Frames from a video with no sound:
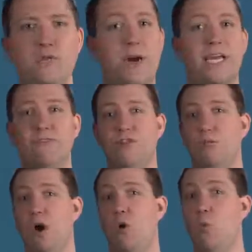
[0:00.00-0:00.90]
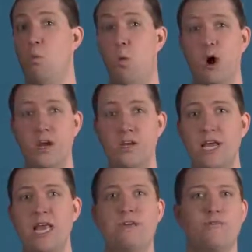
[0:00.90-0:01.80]
You might give them a 1
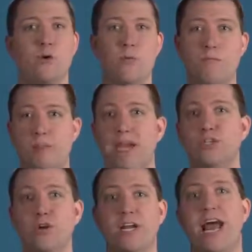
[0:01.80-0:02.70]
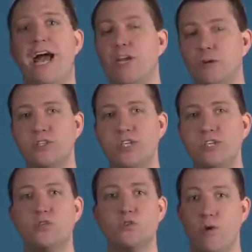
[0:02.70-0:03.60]
if there are major
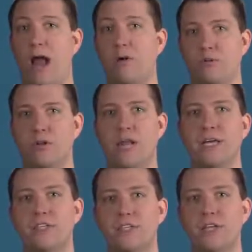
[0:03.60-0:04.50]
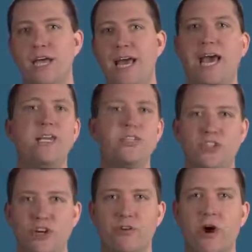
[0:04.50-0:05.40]
inaccuracies throughout the lesson, and a
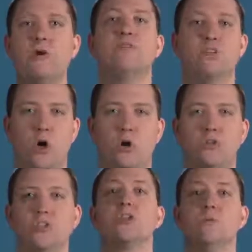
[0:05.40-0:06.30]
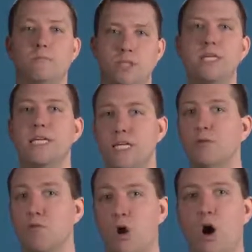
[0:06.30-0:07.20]
0 if it's all just completely
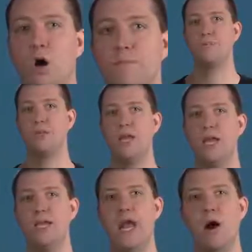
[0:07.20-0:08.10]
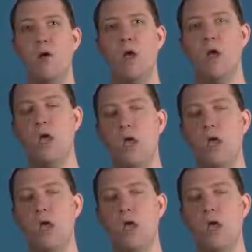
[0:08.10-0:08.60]
wrong. Now,